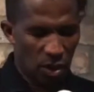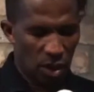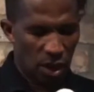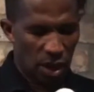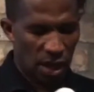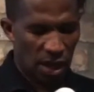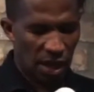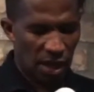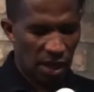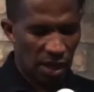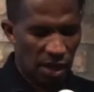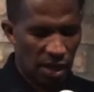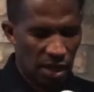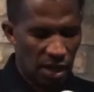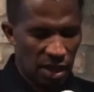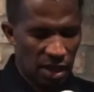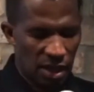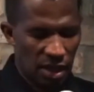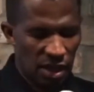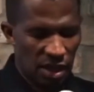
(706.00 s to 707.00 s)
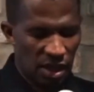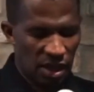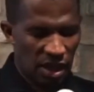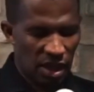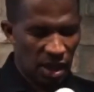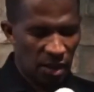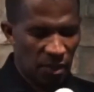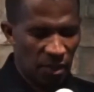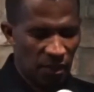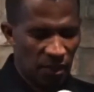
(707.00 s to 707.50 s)
and in the
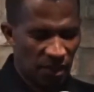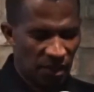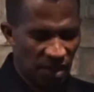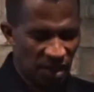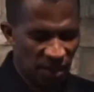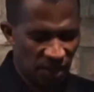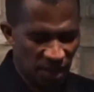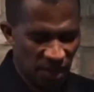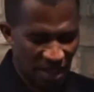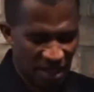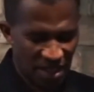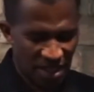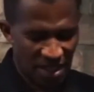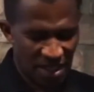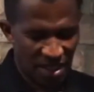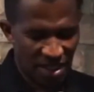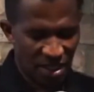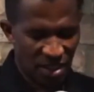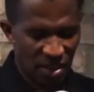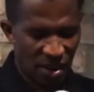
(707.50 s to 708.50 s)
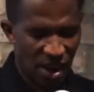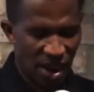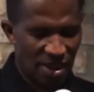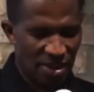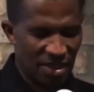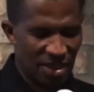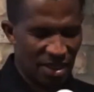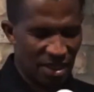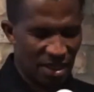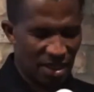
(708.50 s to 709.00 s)
name of the Savior Jesus
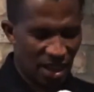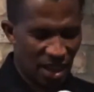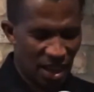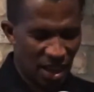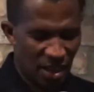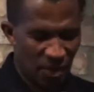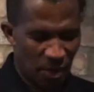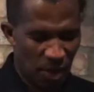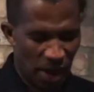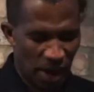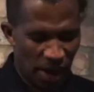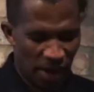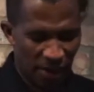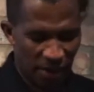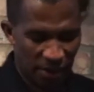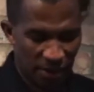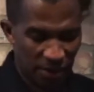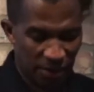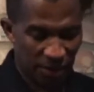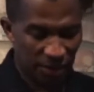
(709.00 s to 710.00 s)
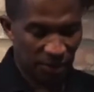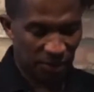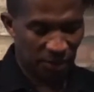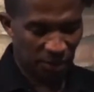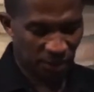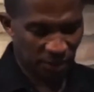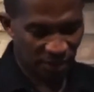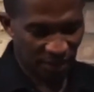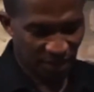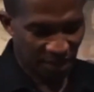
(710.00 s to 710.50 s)
Christ, amen.
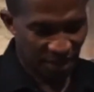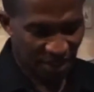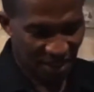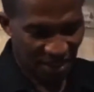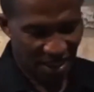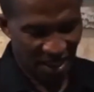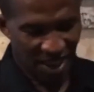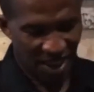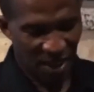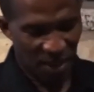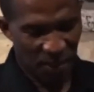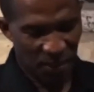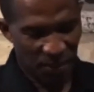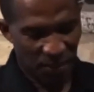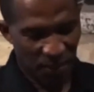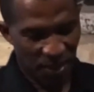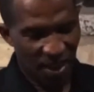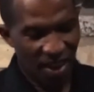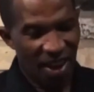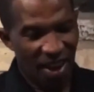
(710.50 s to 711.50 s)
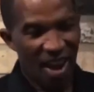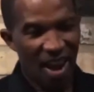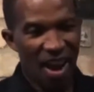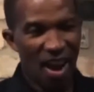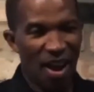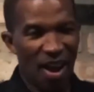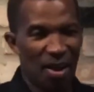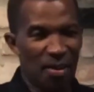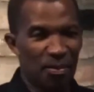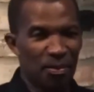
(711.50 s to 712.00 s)

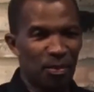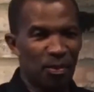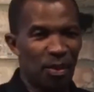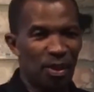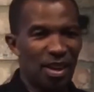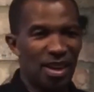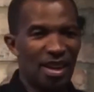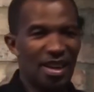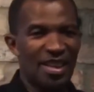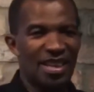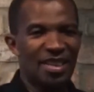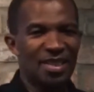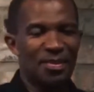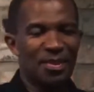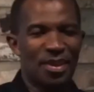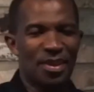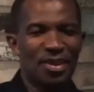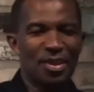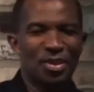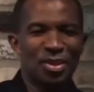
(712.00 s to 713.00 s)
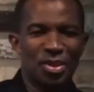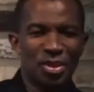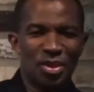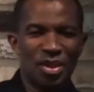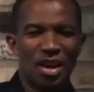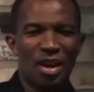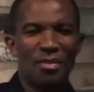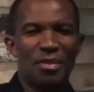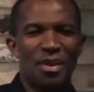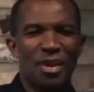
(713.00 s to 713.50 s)
Yeah, we're here this morning to talk
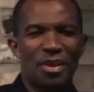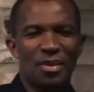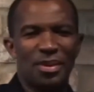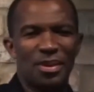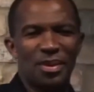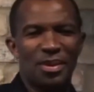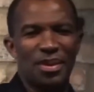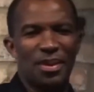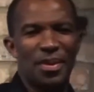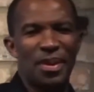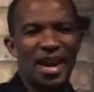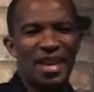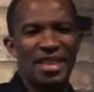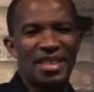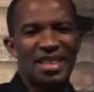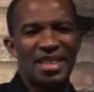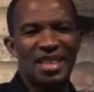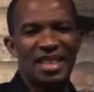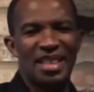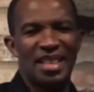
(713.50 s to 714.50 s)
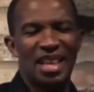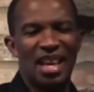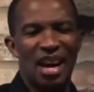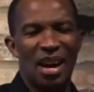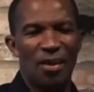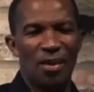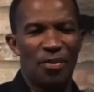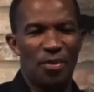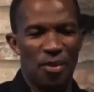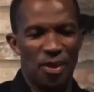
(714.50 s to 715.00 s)
about tithes and
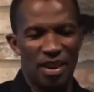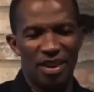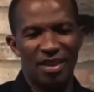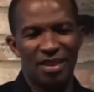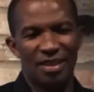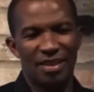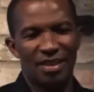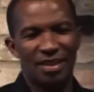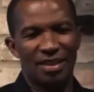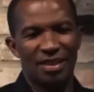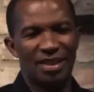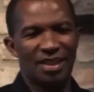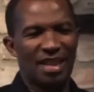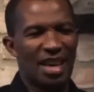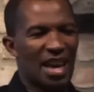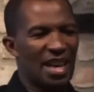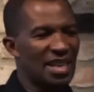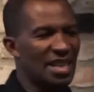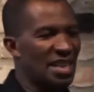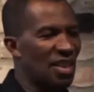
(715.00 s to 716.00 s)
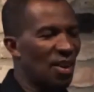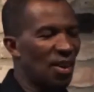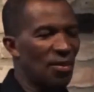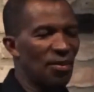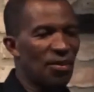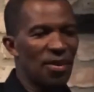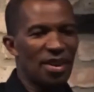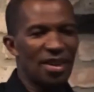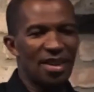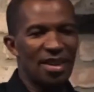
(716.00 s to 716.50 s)
offering. Tithes and
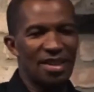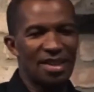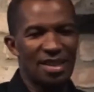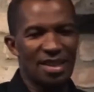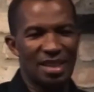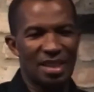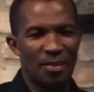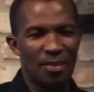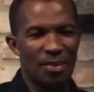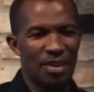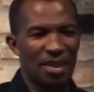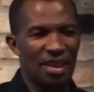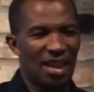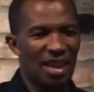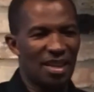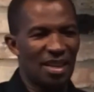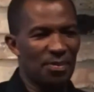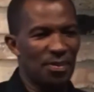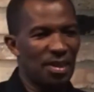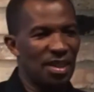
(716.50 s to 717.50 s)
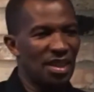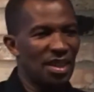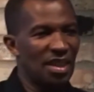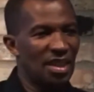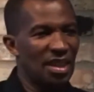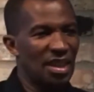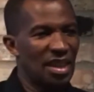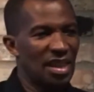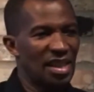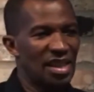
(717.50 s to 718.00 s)
offering is something that's been
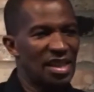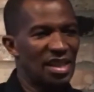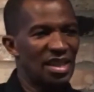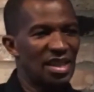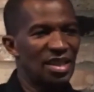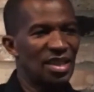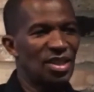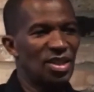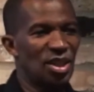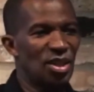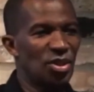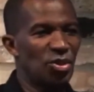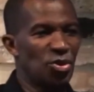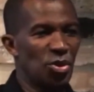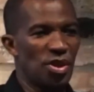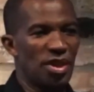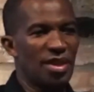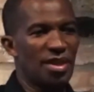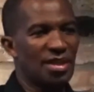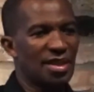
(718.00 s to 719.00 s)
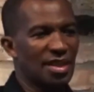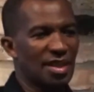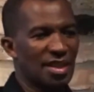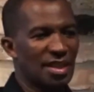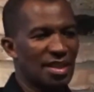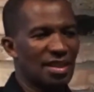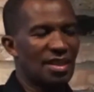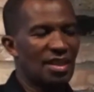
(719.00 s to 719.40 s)
in the centuries